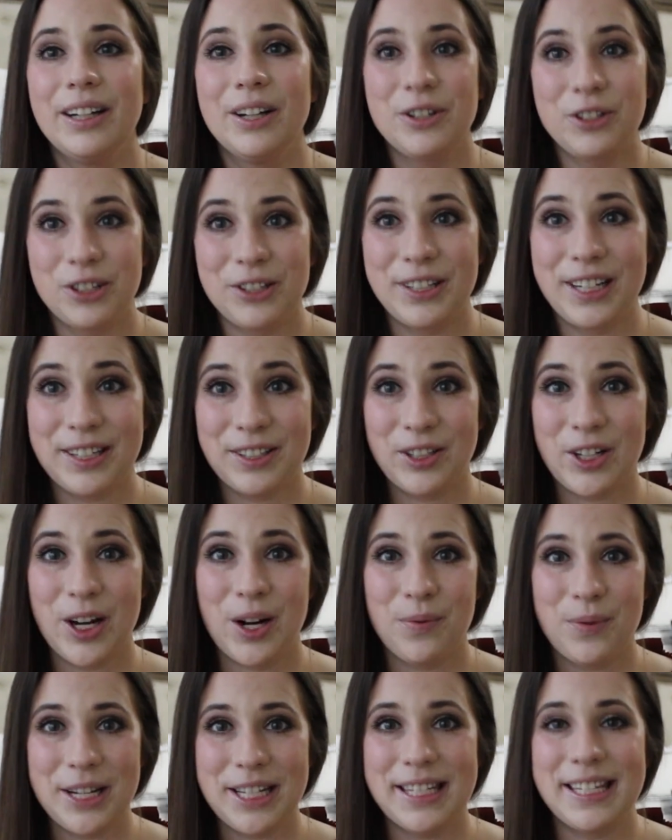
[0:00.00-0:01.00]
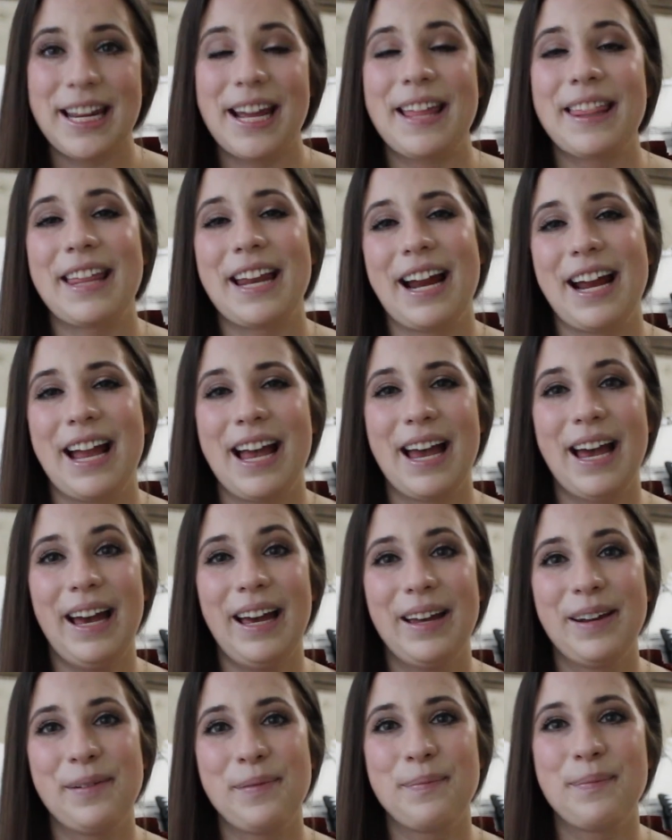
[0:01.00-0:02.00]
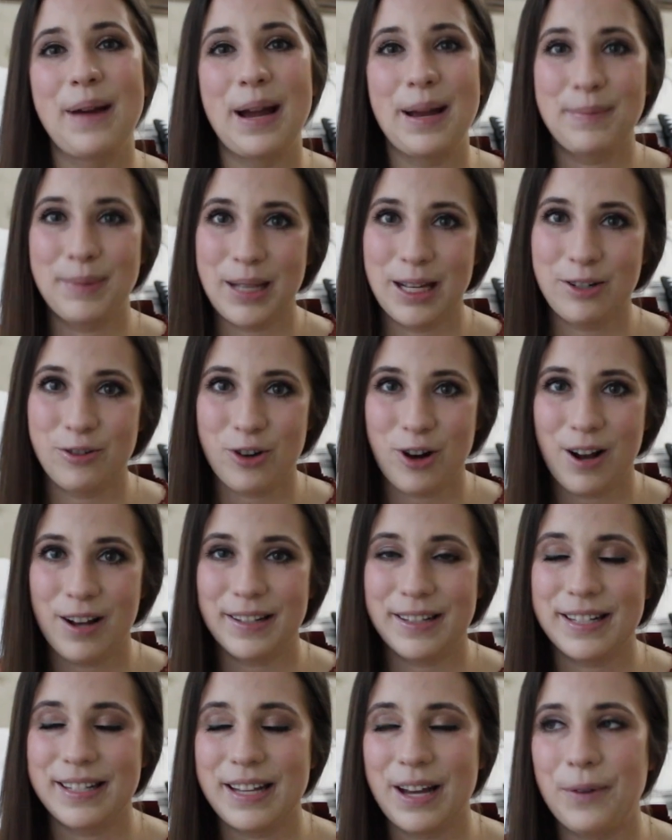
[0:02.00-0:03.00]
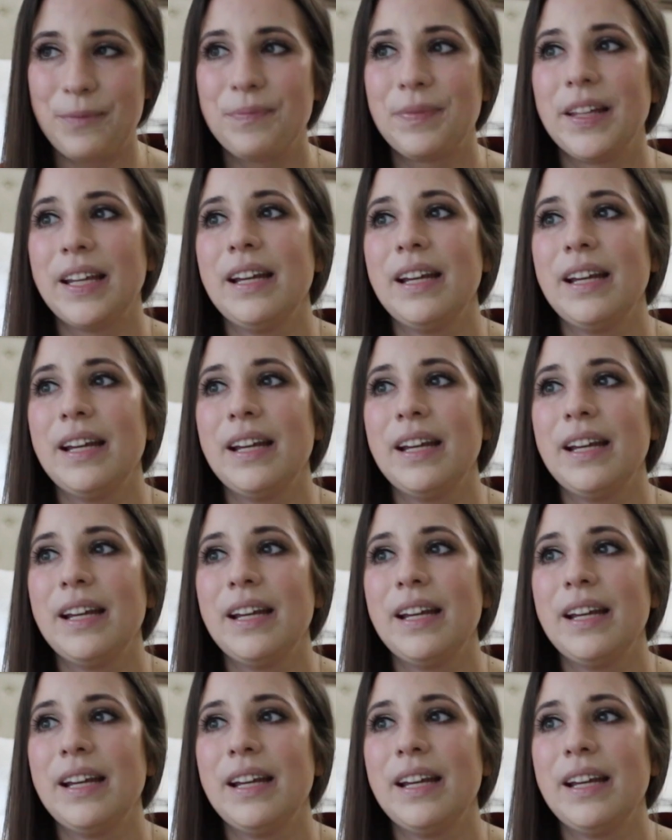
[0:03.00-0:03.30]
It was just yesterday on Wednesday that I had my blood drawn. So